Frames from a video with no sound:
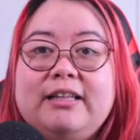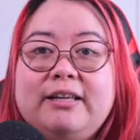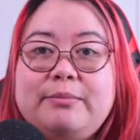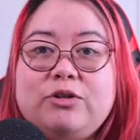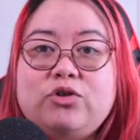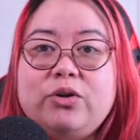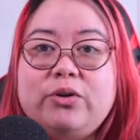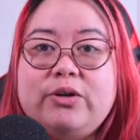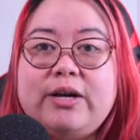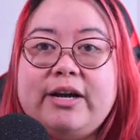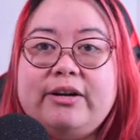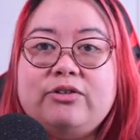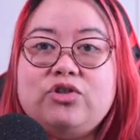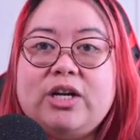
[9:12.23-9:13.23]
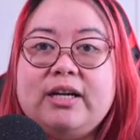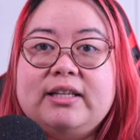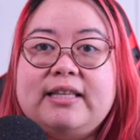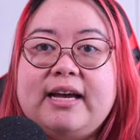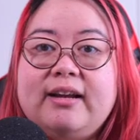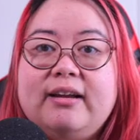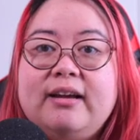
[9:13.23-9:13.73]
Let me show you how to
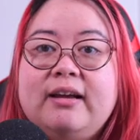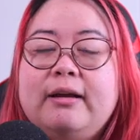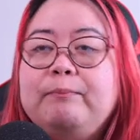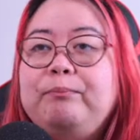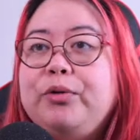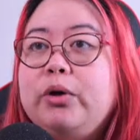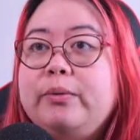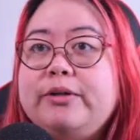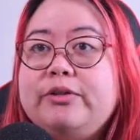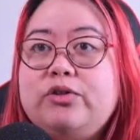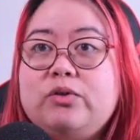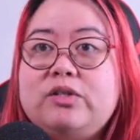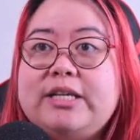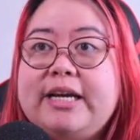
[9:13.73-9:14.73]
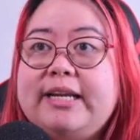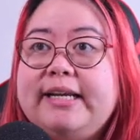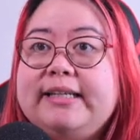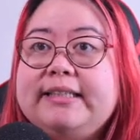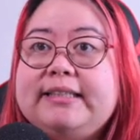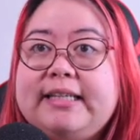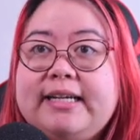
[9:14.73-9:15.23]
check that. Go into
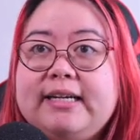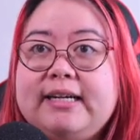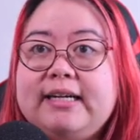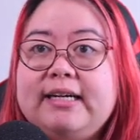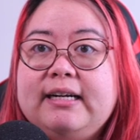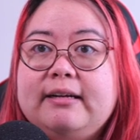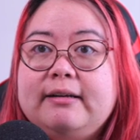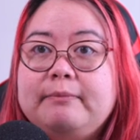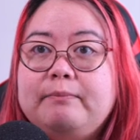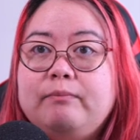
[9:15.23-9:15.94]
Settings here,